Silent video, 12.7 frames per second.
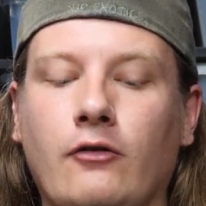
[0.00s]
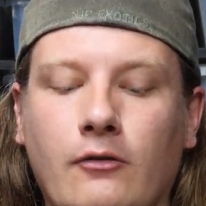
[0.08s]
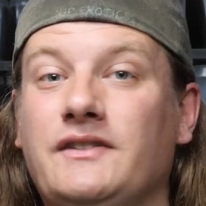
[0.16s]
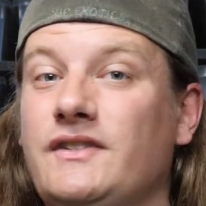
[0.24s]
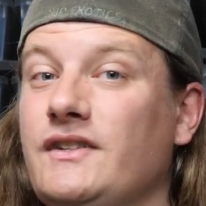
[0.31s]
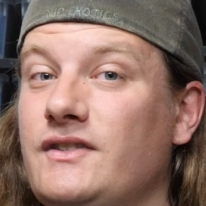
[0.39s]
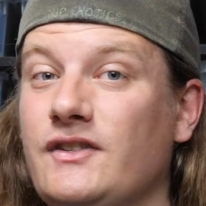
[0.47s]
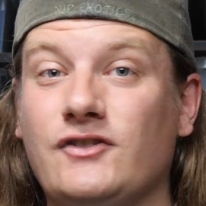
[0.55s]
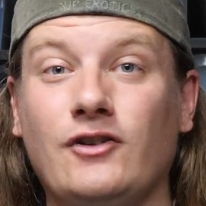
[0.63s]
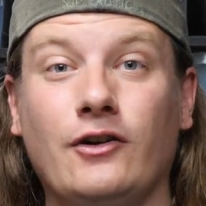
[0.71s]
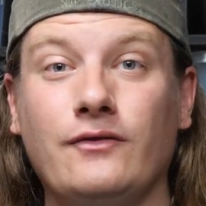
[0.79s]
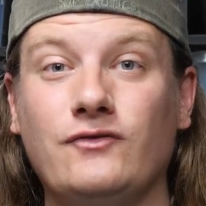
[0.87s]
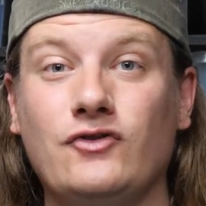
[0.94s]
But since the
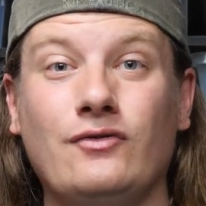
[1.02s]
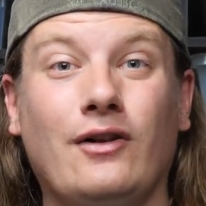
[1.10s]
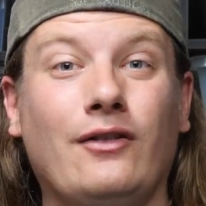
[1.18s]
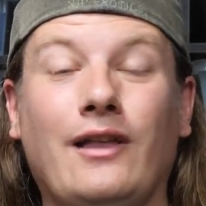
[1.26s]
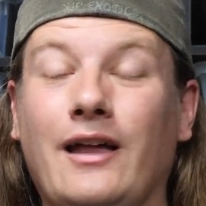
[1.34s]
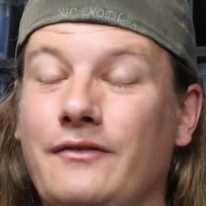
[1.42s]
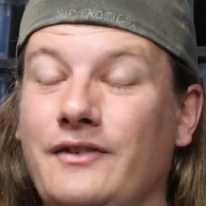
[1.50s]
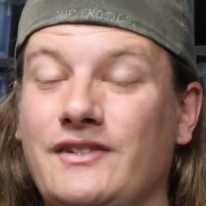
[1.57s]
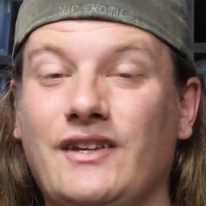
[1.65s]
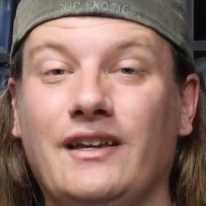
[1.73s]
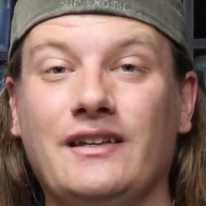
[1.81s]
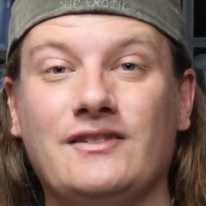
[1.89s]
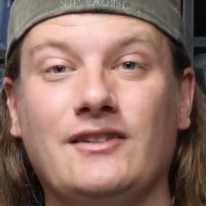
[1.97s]
start of June, a lot of
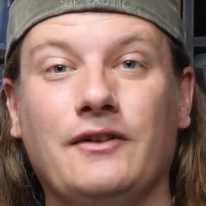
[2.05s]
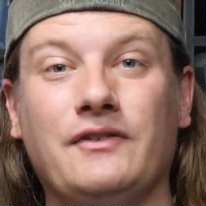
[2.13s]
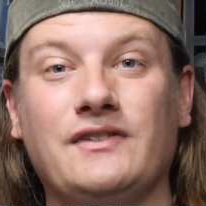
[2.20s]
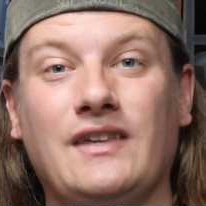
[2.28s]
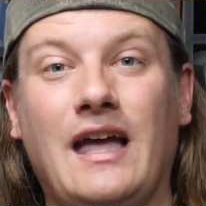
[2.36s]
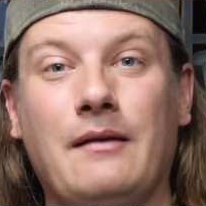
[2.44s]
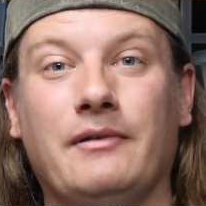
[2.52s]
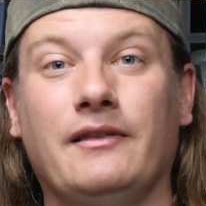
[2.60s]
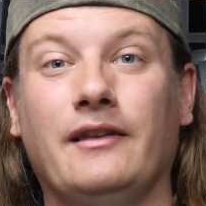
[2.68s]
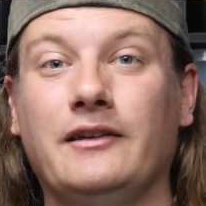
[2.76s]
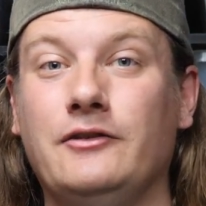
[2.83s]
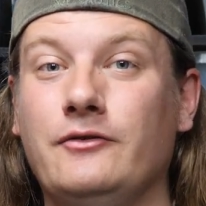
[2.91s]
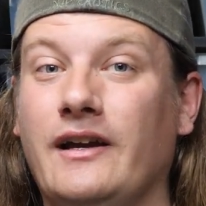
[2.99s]
exciting stuff has happened,
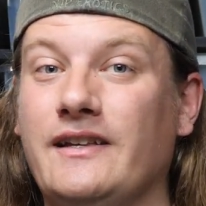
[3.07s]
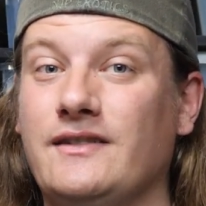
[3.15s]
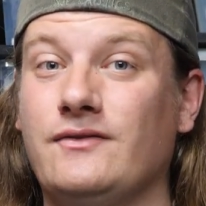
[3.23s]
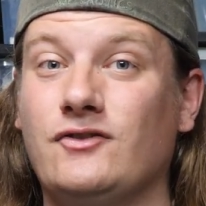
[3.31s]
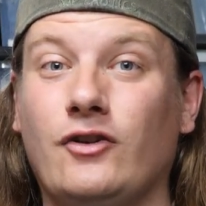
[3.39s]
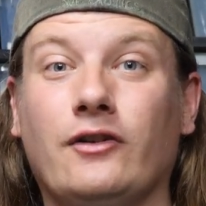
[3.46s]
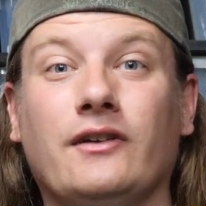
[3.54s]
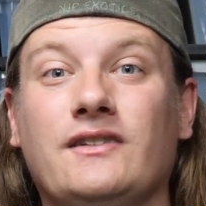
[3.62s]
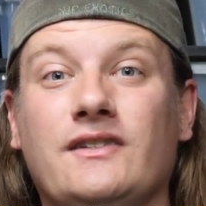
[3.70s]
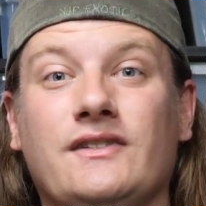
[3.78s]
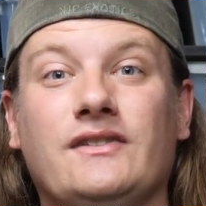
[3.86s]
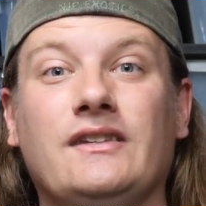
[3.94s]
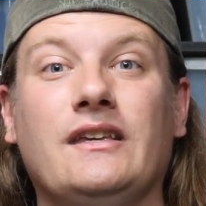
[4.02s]
like you guys have started to
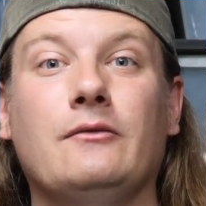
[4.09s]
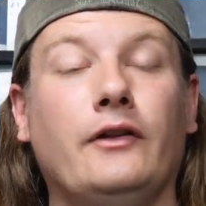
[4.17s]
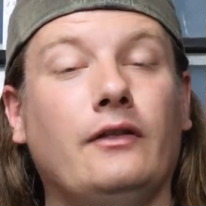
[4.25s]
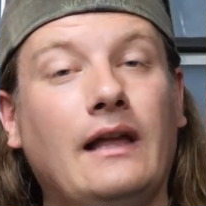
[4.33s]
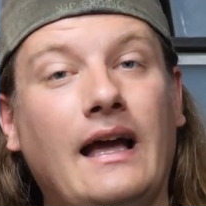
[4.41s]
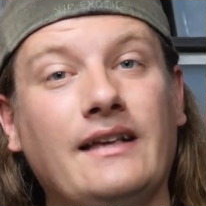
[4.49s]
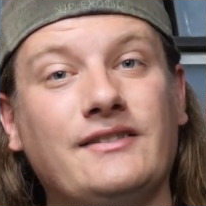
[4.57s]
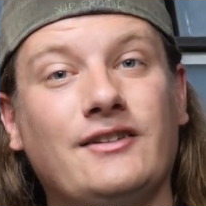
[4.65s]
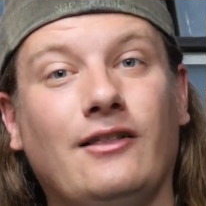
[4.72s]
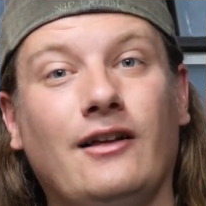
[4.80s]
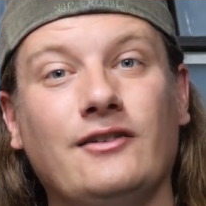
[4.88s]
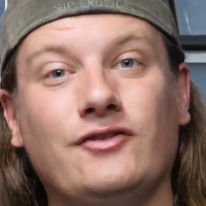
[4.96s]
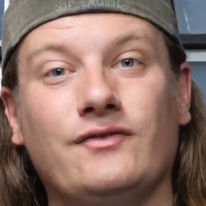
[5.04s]
see. The last
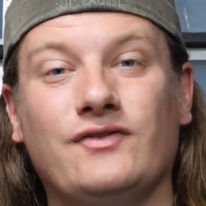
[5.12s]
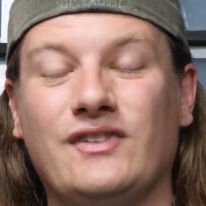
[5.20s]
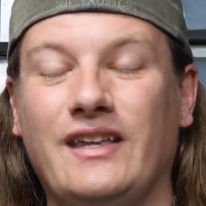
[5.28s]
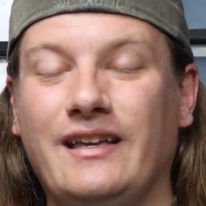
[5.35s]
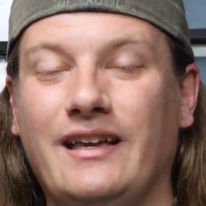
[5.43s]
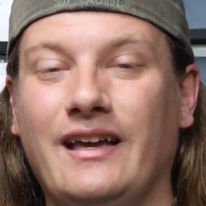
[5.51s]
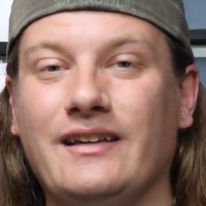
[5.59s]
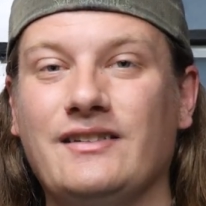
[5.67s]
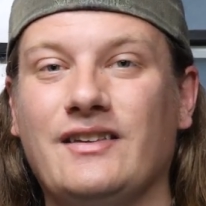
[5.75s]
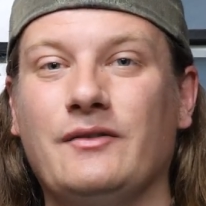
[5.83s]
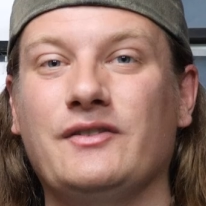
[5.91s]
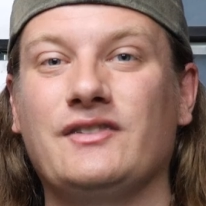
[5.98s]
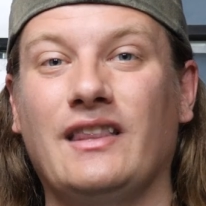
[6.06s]
clutch of snake eggs
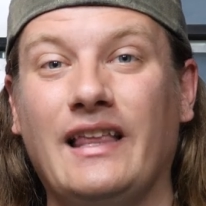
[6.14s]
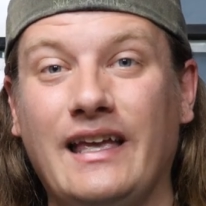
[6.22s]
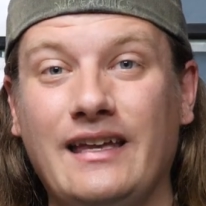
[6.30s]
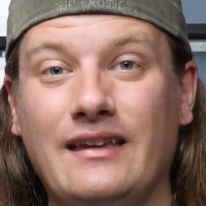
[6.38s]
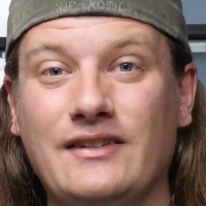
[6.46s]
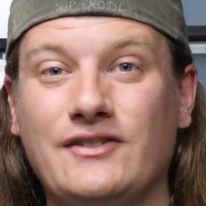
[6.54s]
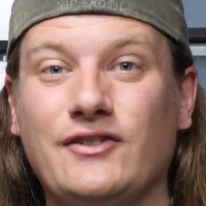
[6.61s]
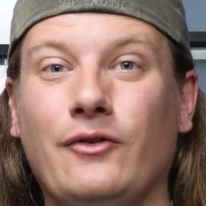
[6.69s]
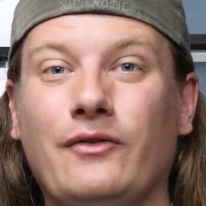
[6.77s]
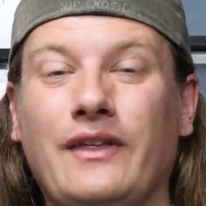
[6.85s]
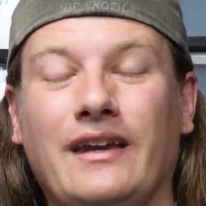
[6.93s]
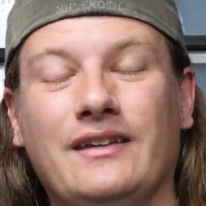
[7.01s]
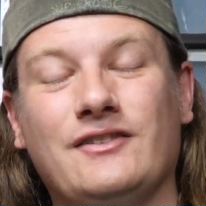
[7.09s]
was laid, so
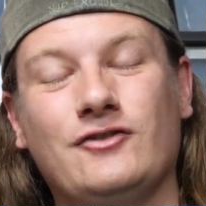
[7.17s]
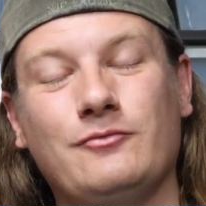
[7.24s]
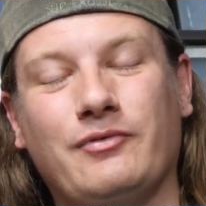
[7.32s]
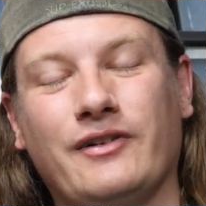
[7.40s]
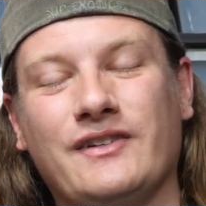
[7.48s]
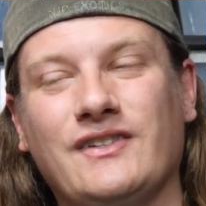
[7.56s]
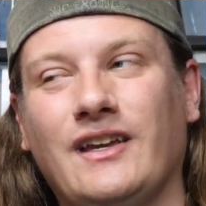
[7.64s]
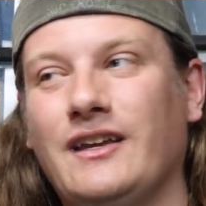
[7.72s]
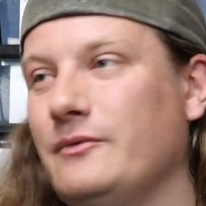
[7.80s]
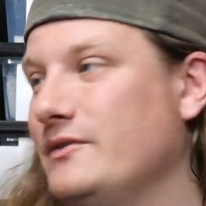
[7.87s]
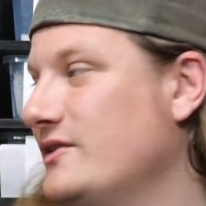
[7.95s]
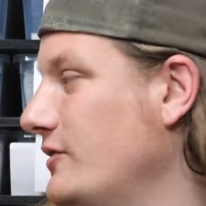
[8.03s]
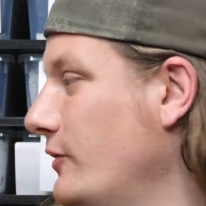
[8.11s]
that is super exciting.
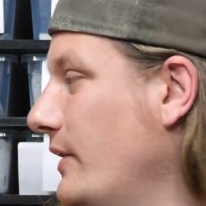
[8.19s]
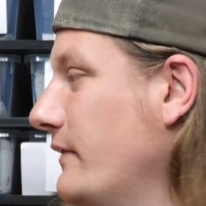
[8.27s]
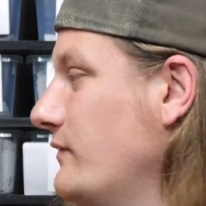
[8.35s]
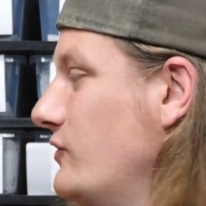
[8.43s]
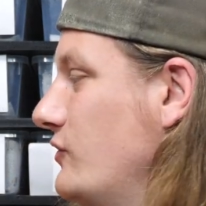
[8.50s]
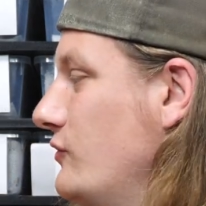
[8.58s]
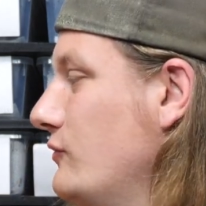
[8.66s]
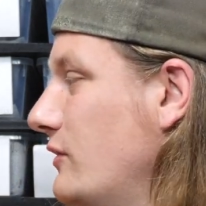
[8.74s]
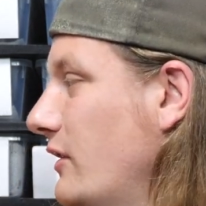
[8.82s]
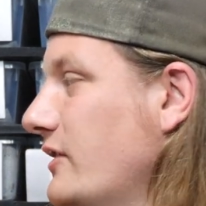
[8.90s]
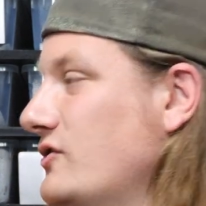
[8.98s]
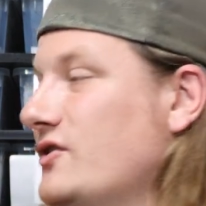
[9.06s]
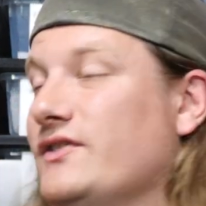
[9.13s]
We still have 2
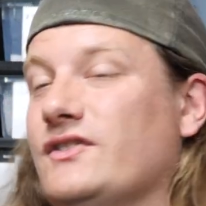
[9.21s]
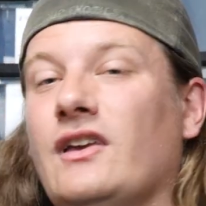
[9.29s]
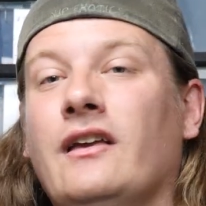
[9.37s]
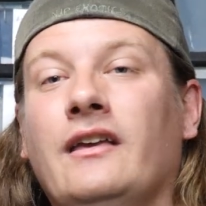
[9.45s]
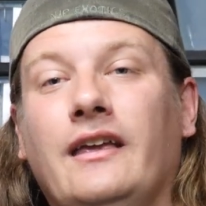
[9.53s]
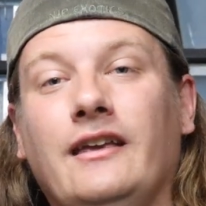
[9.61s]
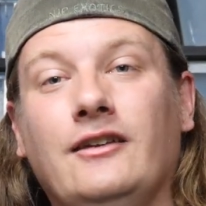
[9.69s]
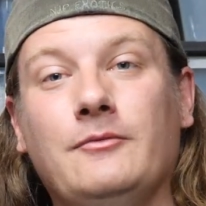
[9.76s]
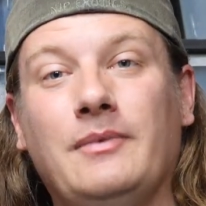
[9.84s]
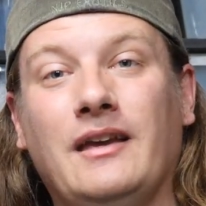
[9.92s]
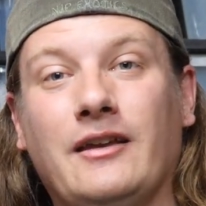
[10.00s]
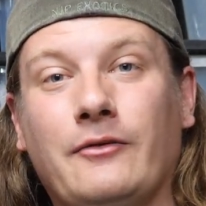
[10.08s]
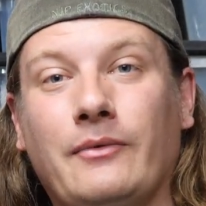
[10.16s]
clutches
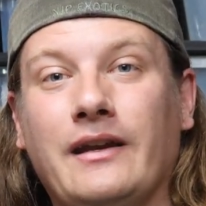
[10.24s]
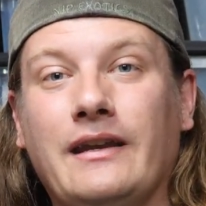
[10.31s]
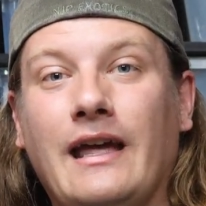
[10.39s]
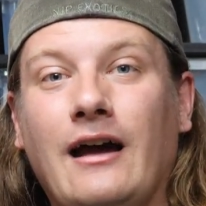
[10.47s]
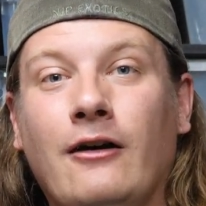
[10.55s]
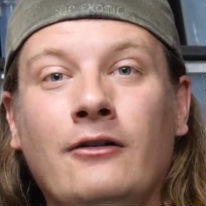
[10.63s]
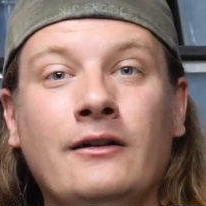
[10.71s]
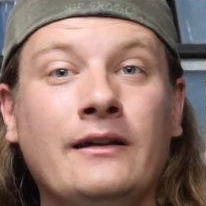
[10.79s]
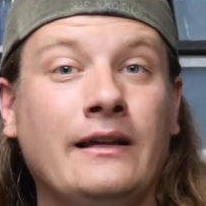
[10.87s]
incubating right now,